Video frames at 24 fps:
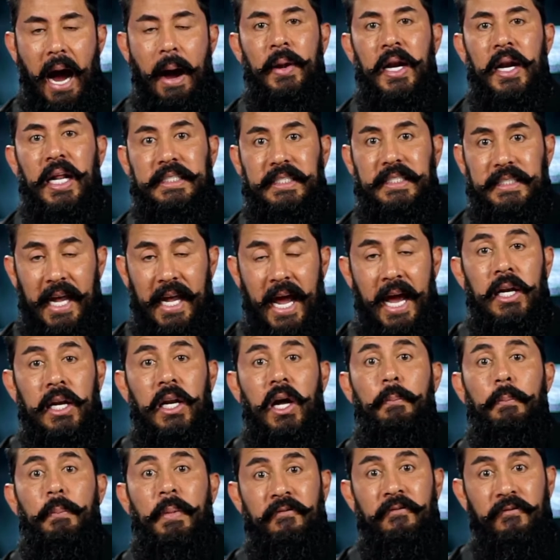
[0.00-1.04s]
going to stand
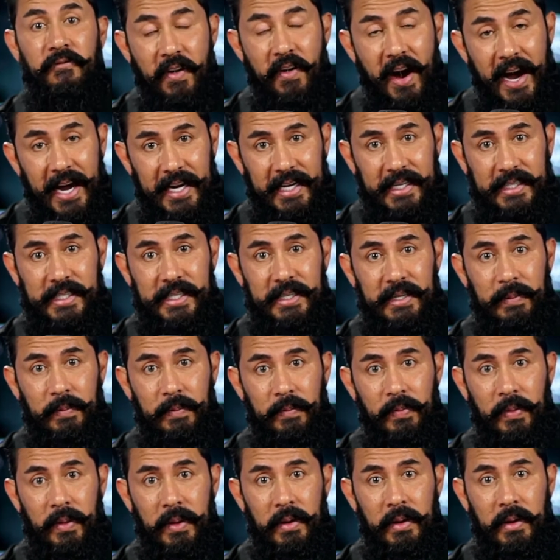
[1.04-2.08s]
up and fight.
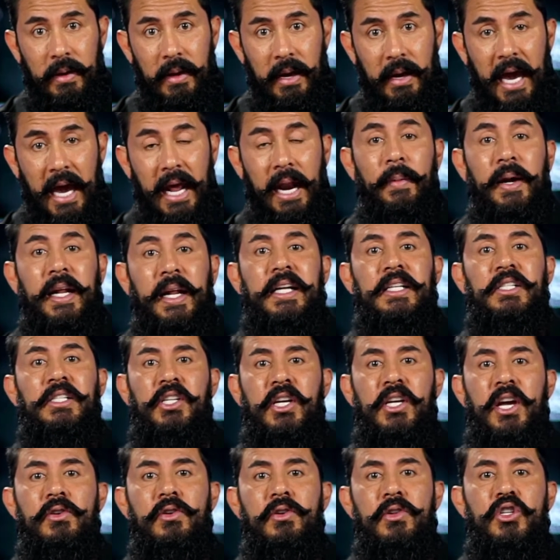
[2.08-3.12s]
And I'm going to
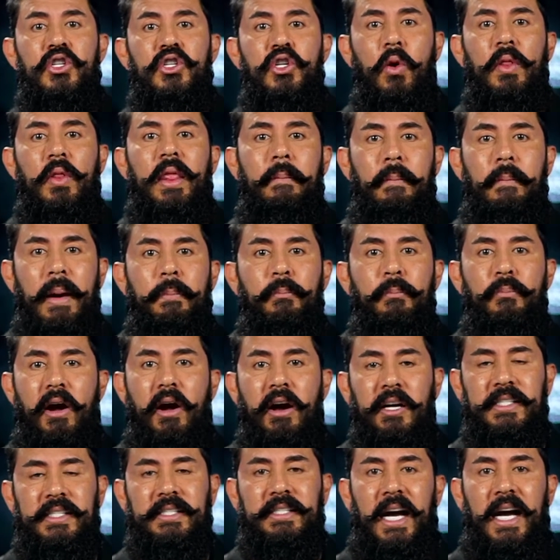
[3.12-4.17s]
continue to show that my
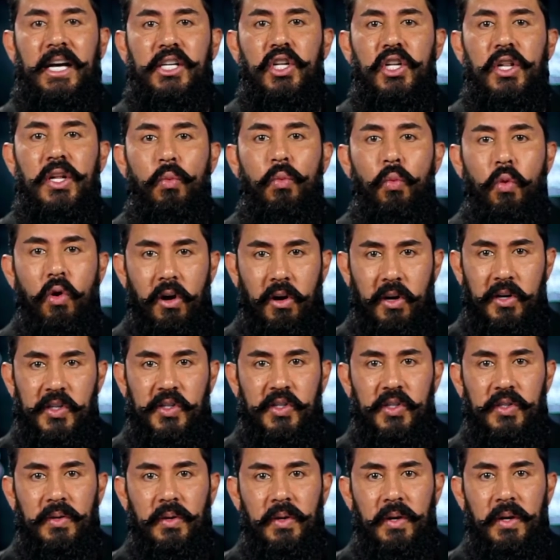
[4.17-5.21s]
process actually
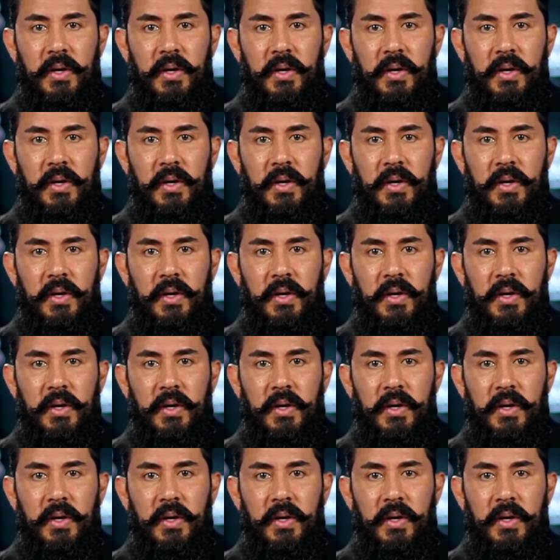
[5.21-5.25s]
works.